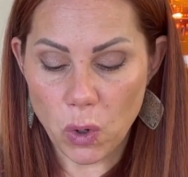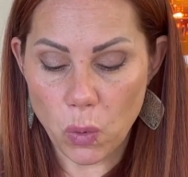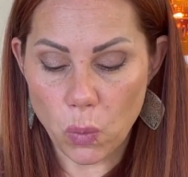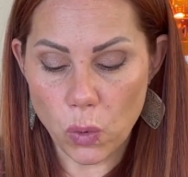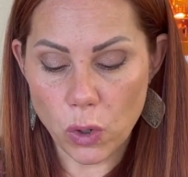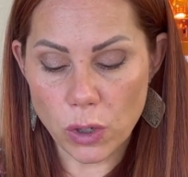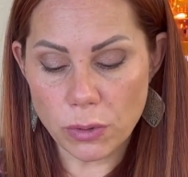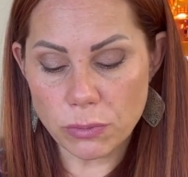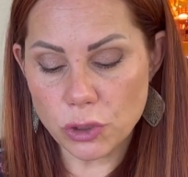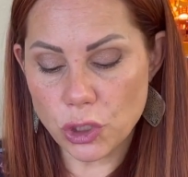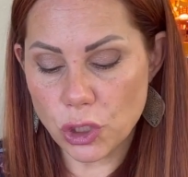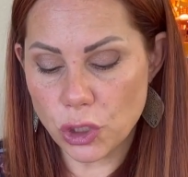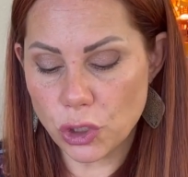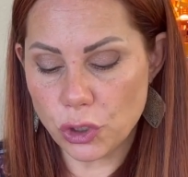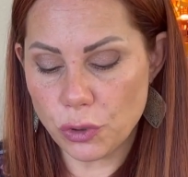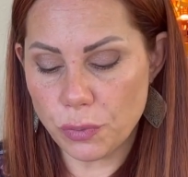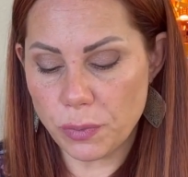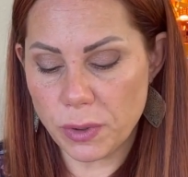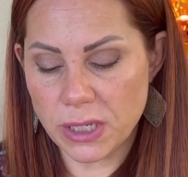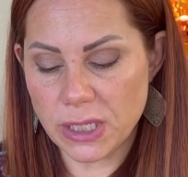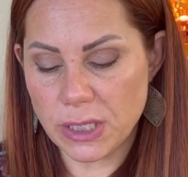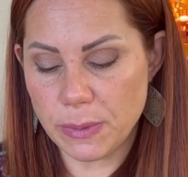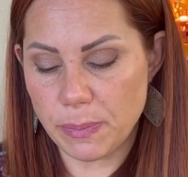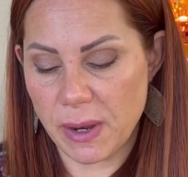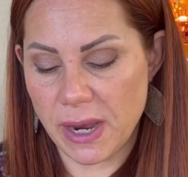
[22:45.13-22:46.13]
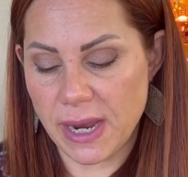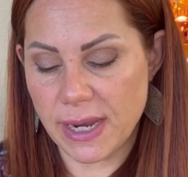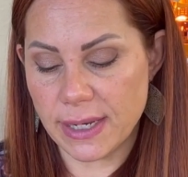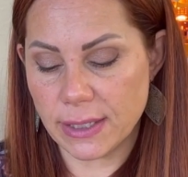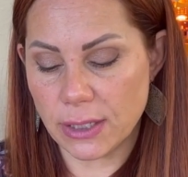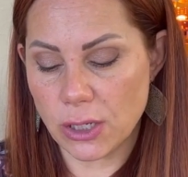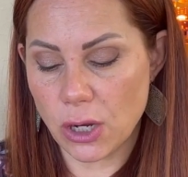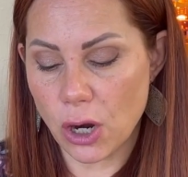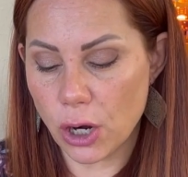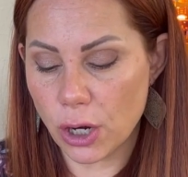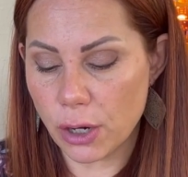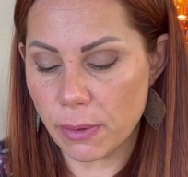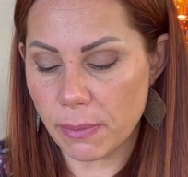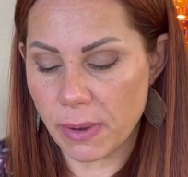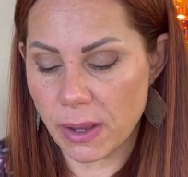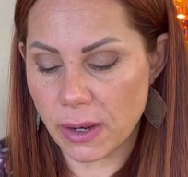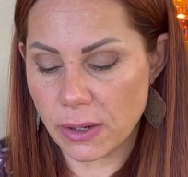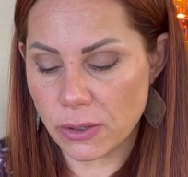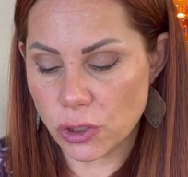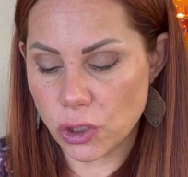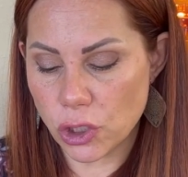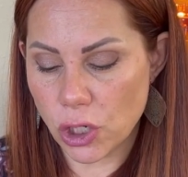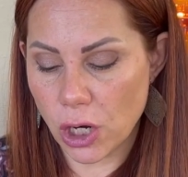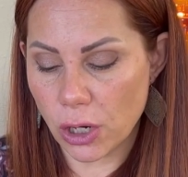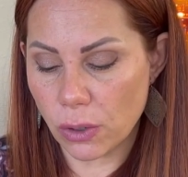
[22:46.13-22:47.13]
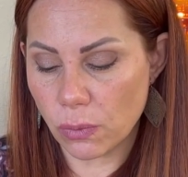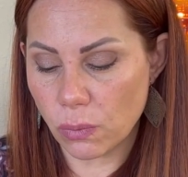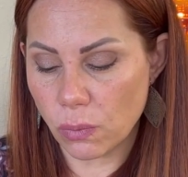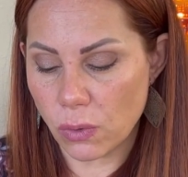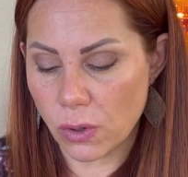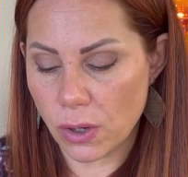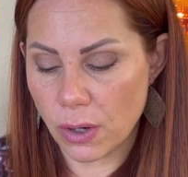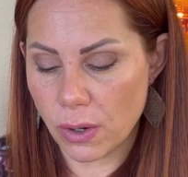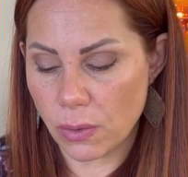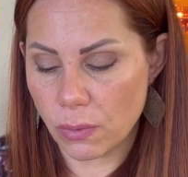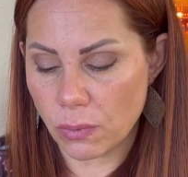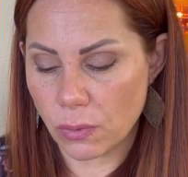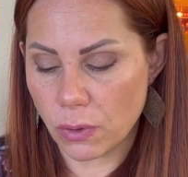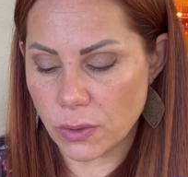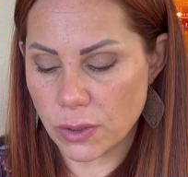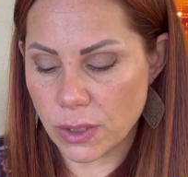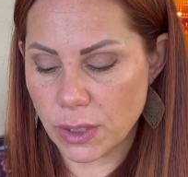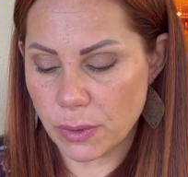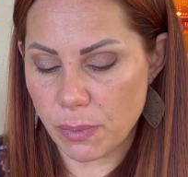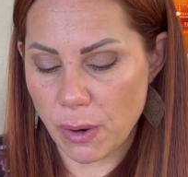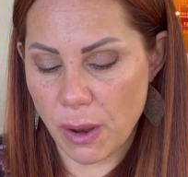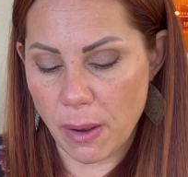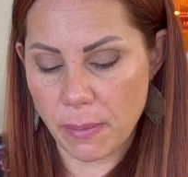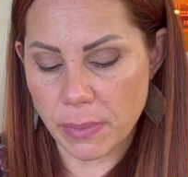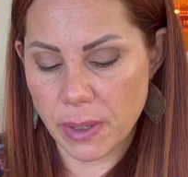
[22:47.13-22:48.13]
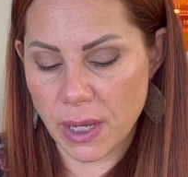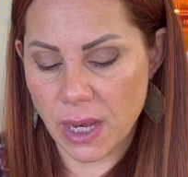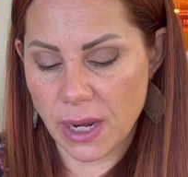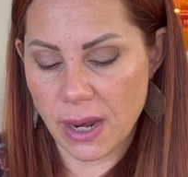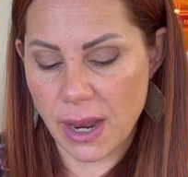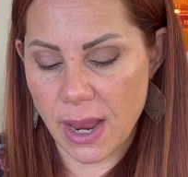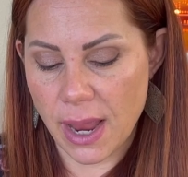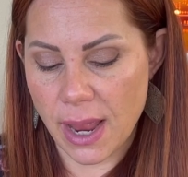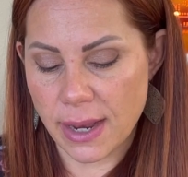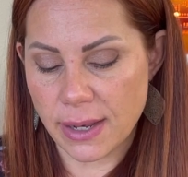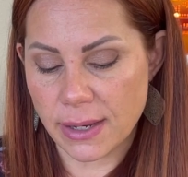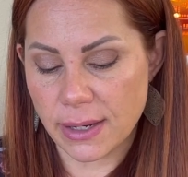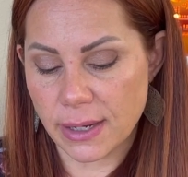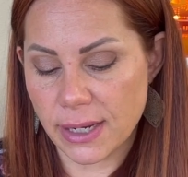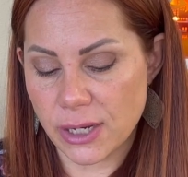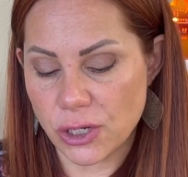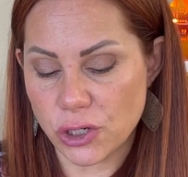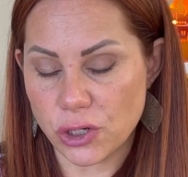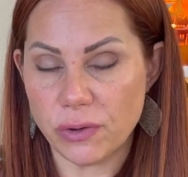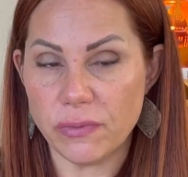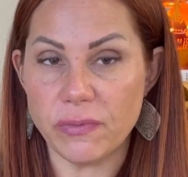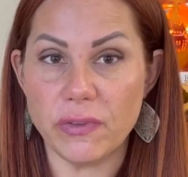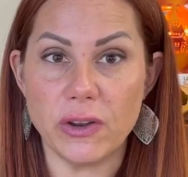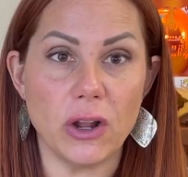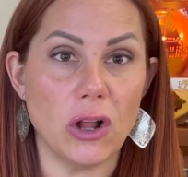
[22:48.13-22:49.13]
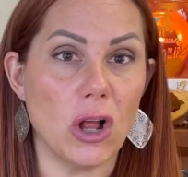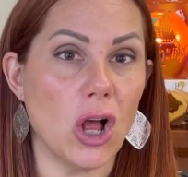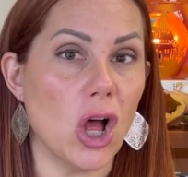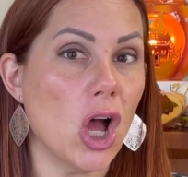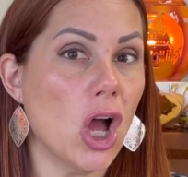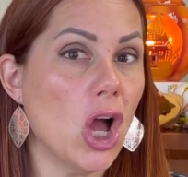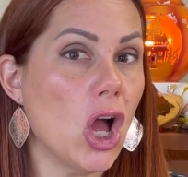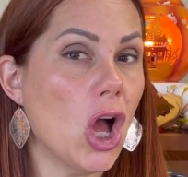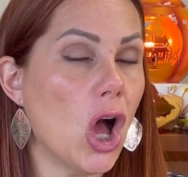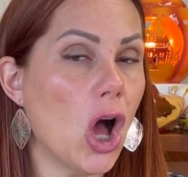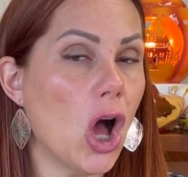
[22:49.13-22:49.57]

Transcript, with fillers: Warm gingerbread spice, cardamom, charred wood, roasted pumpkin, and Tahitian vanilla.